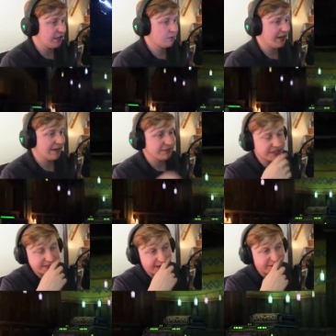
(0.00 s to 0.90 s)
here, we have
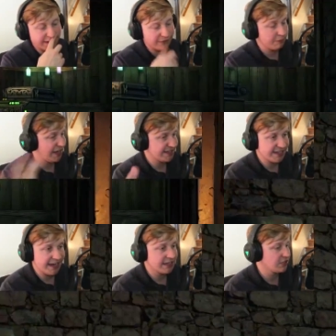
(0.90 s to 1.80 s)
6 out of 5 on Blast
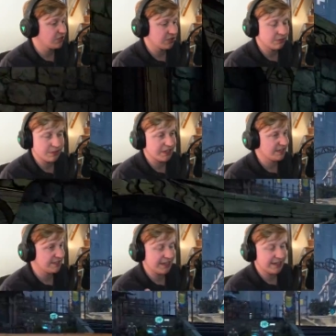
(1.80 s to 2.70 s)
Gas, just
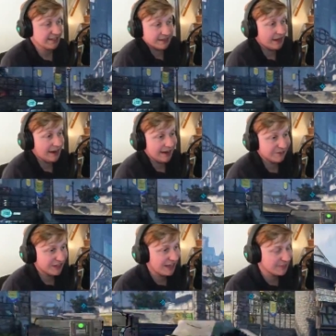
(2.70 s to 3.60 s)
because I guess I
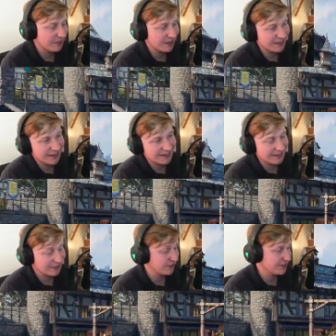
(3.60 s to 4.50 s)
have a class mod that
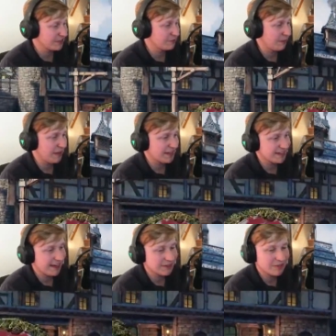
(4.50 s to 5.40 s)
increases my
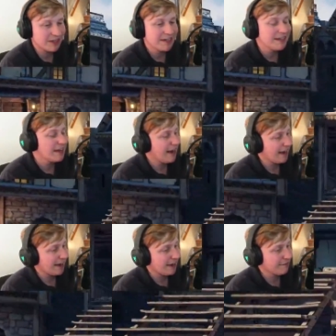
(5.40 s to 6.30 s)
Blast Gas.
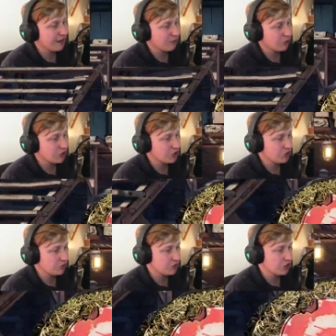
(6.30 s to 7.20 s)
And if I were
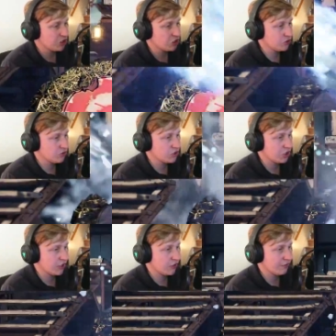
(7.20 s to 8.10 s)
to just shoot the
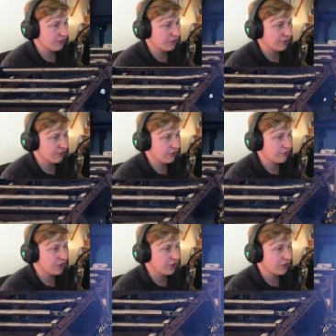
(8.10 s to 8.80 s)
target over and over and